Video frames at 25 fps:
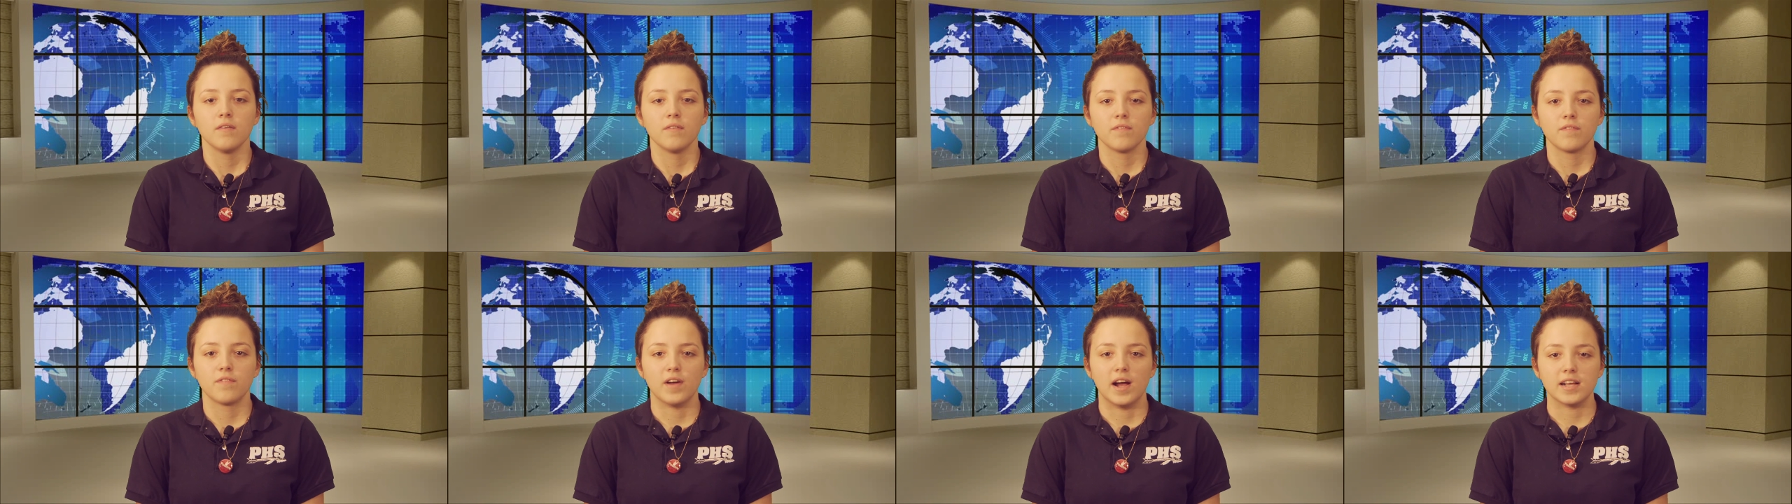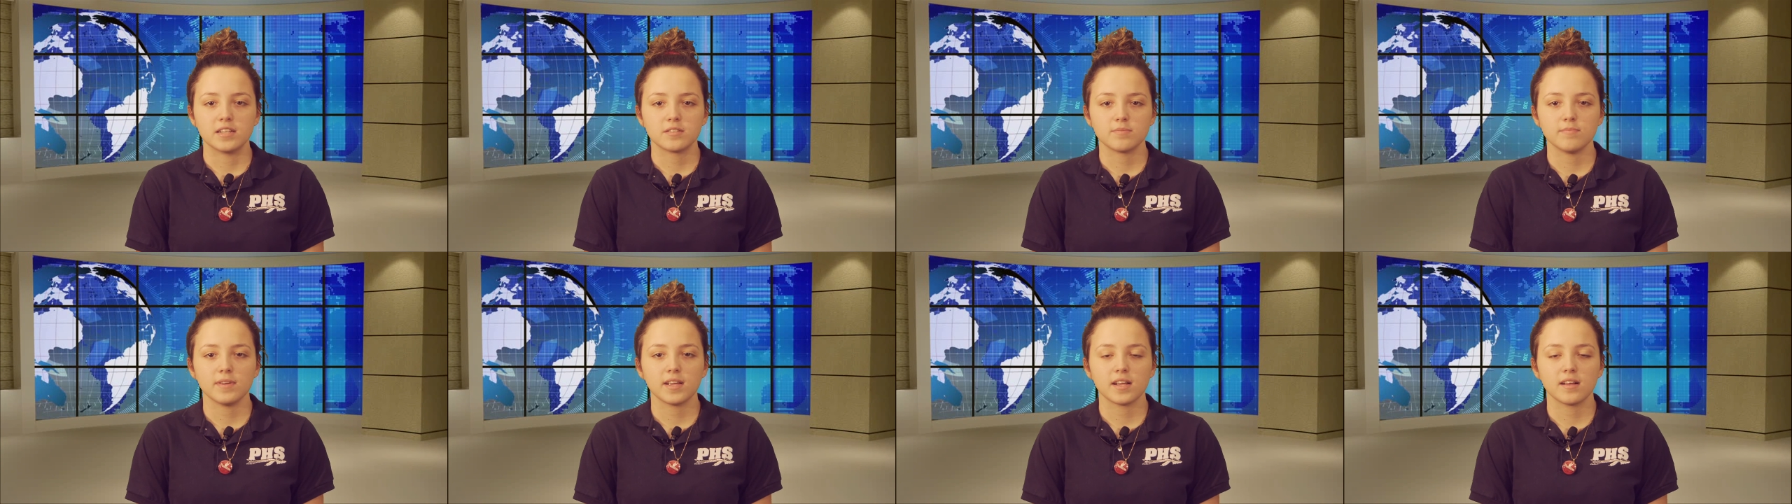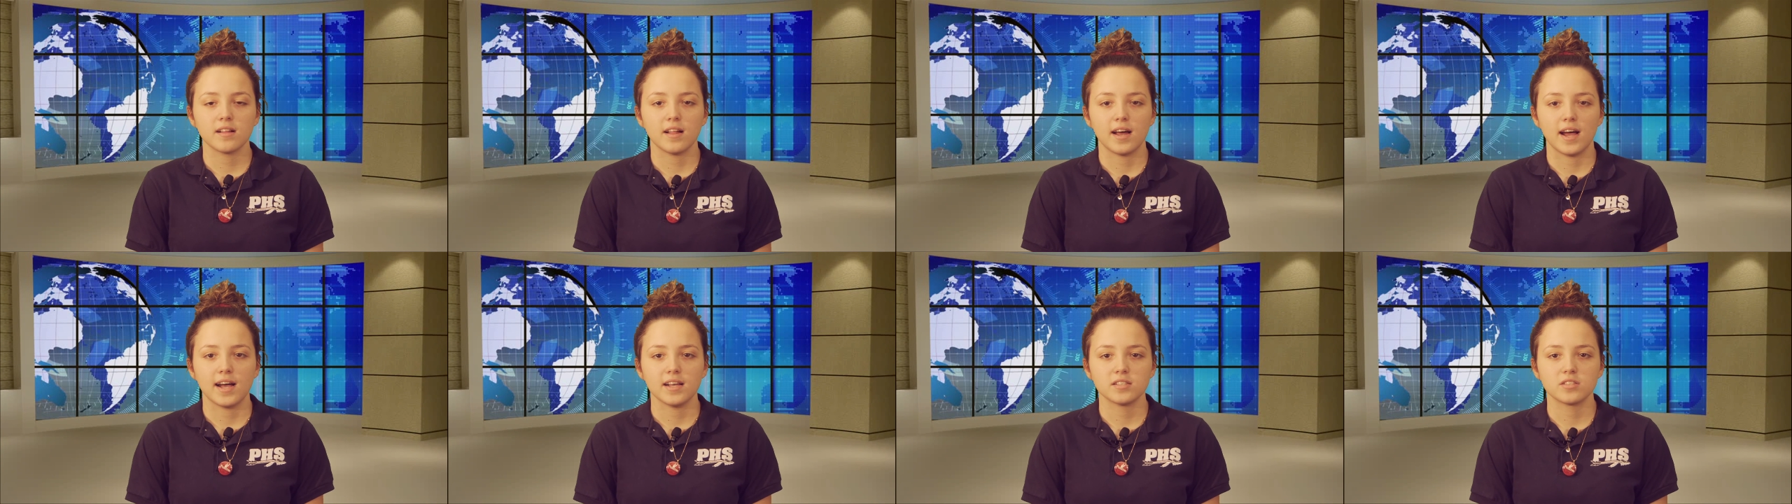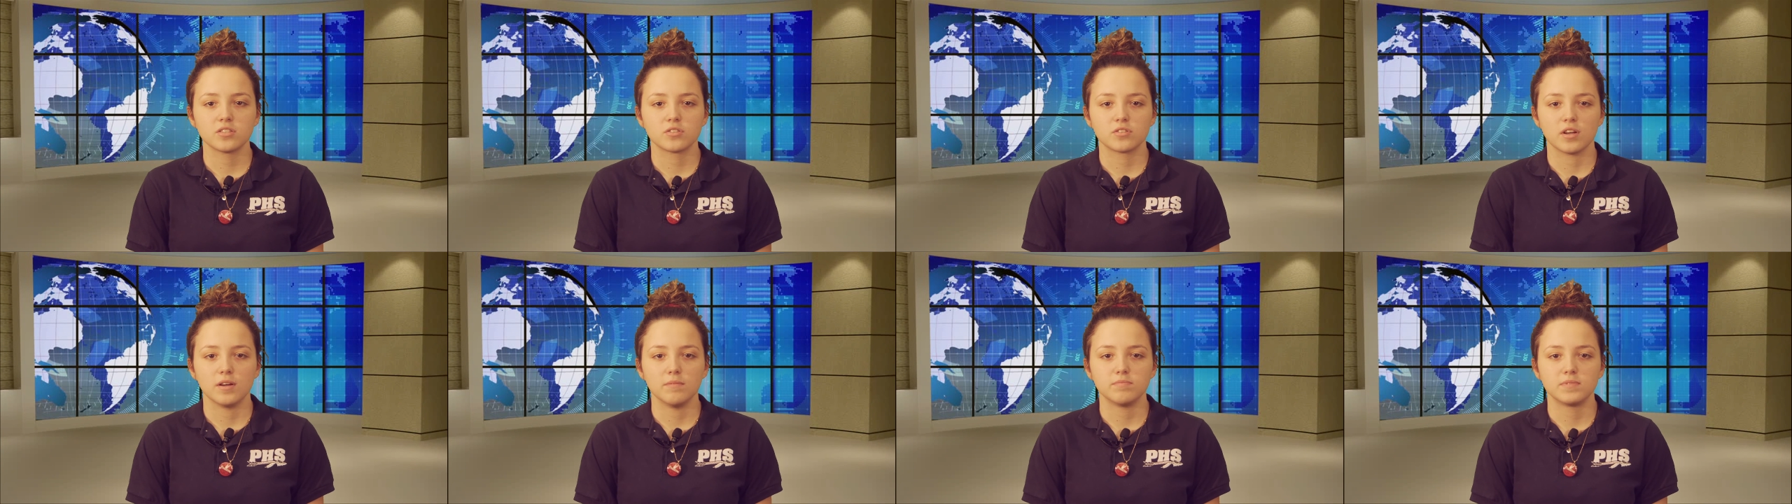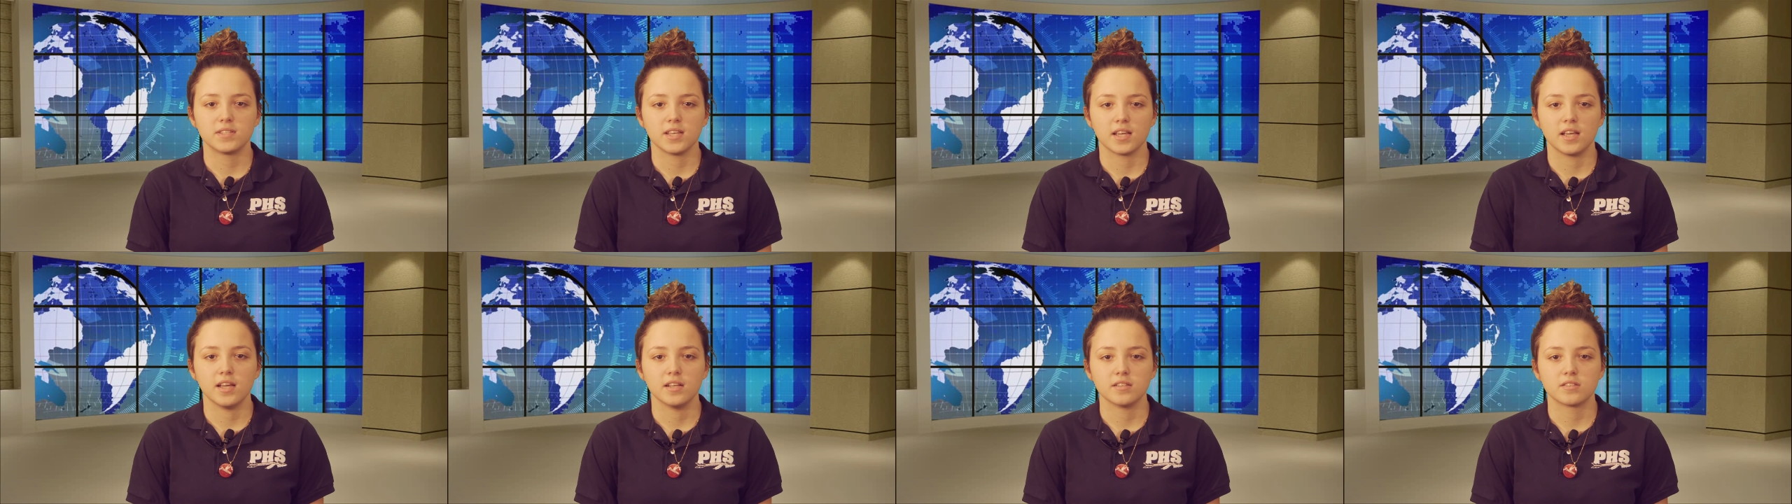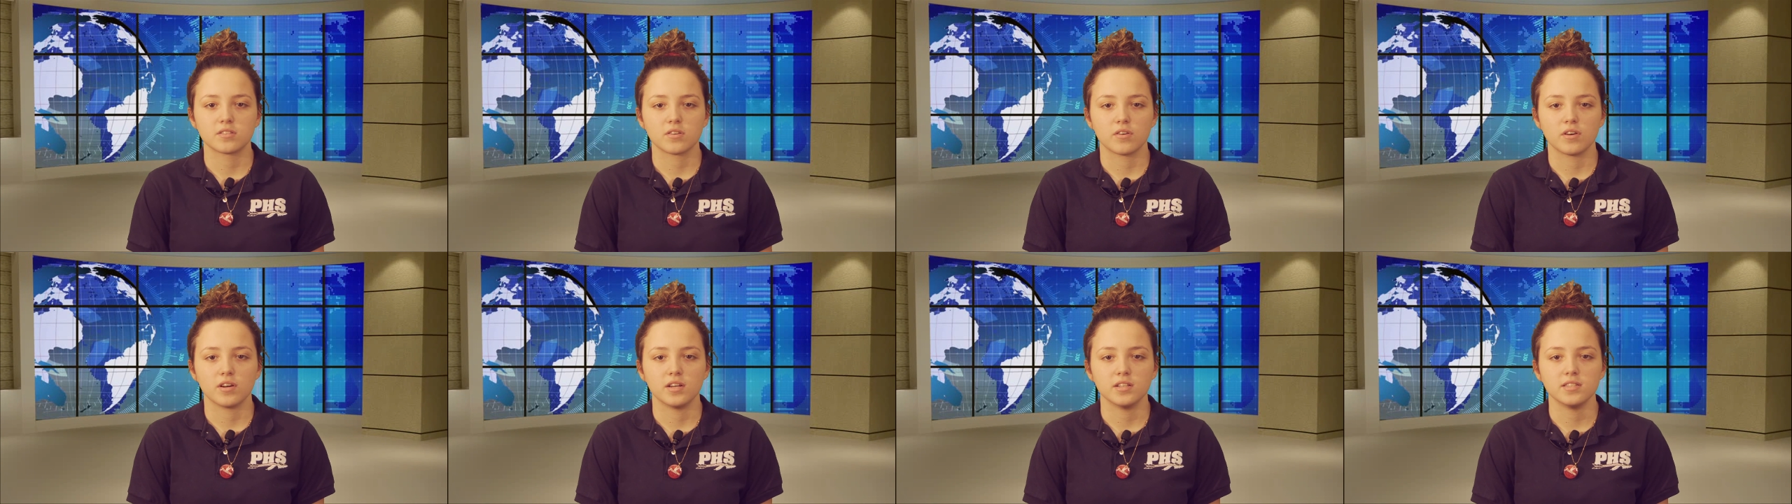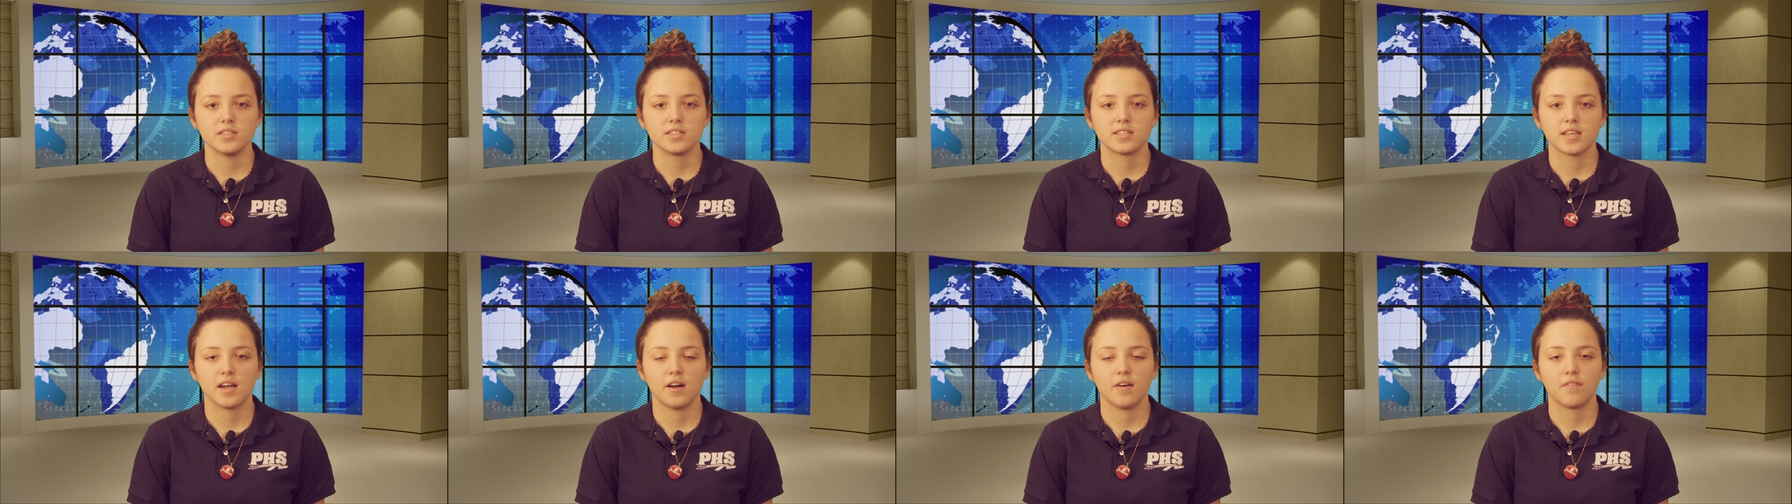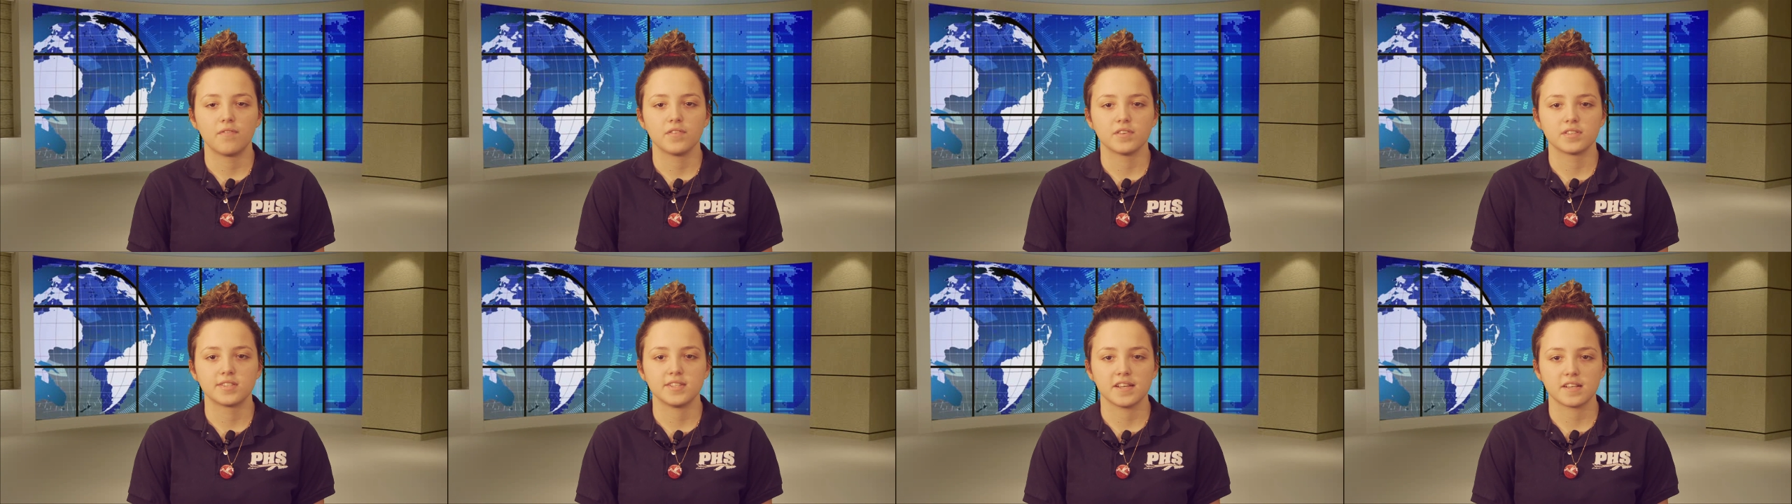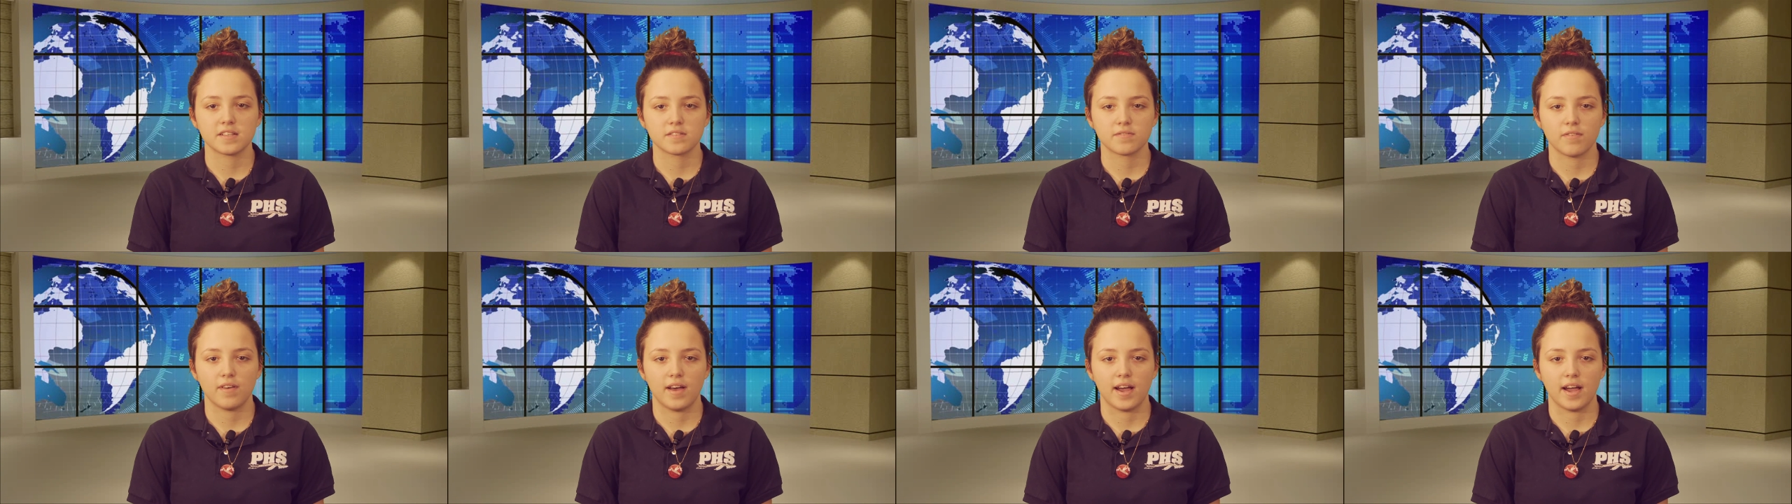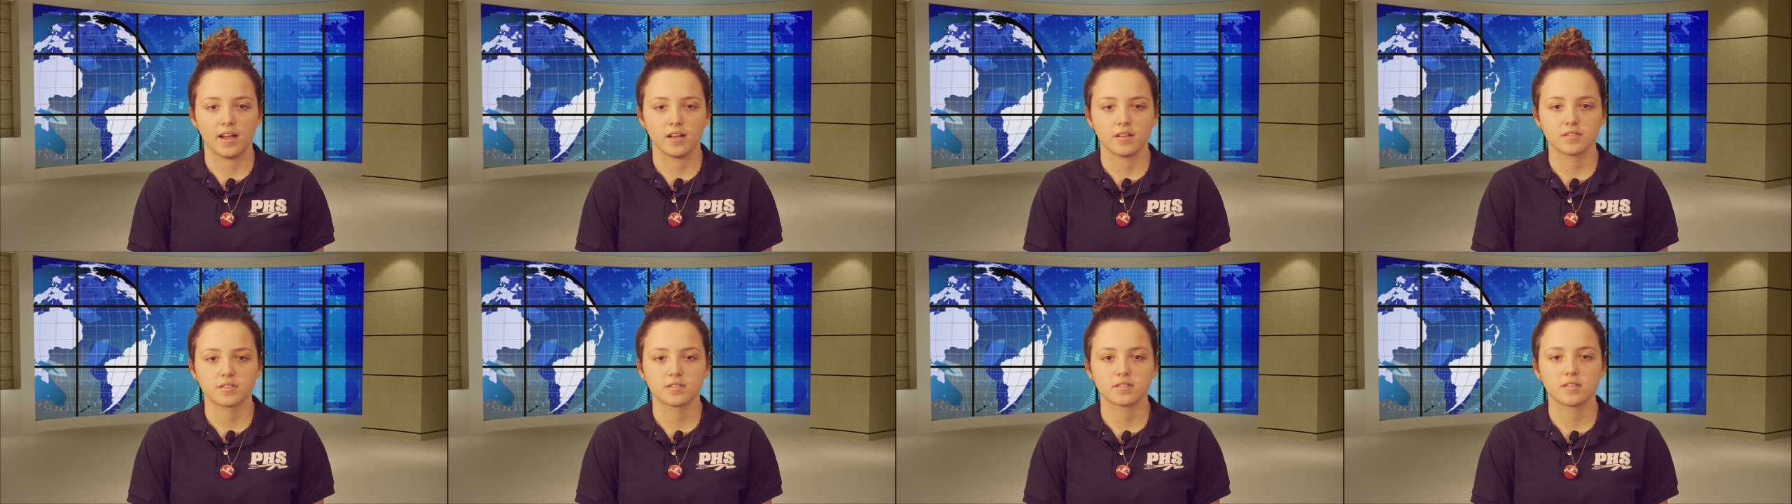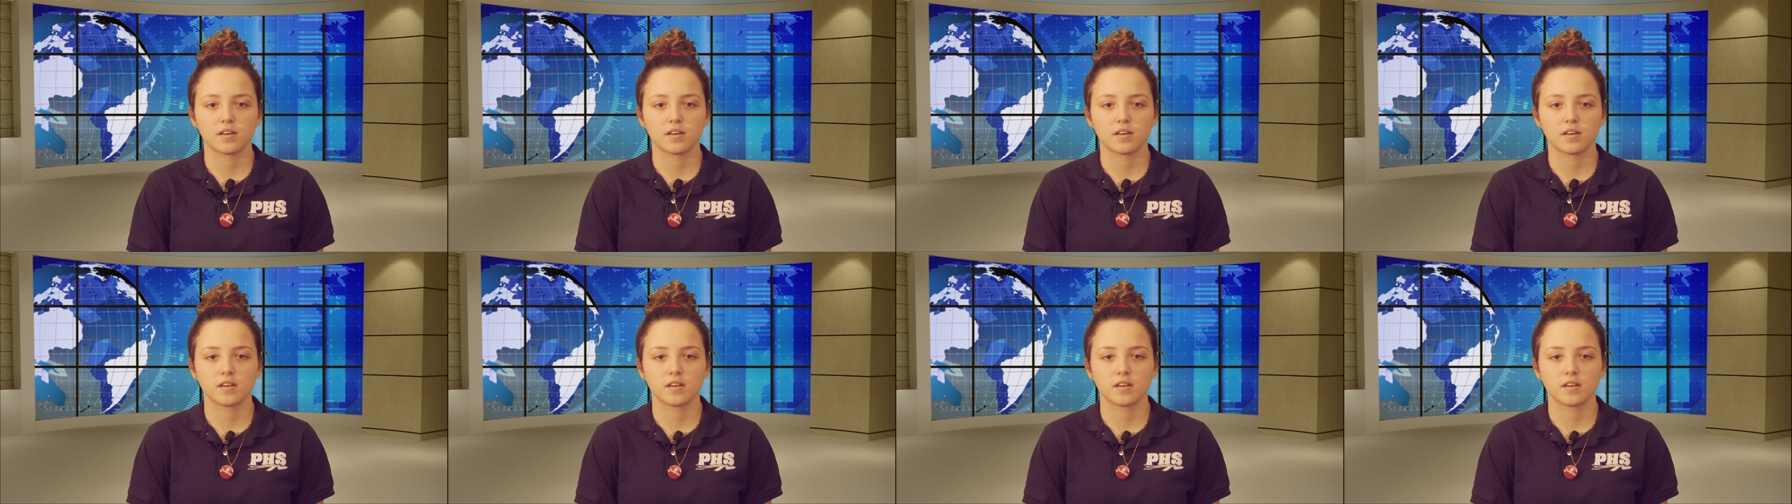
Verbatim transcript: Freshman class trip tickets are on sale for Six Flags.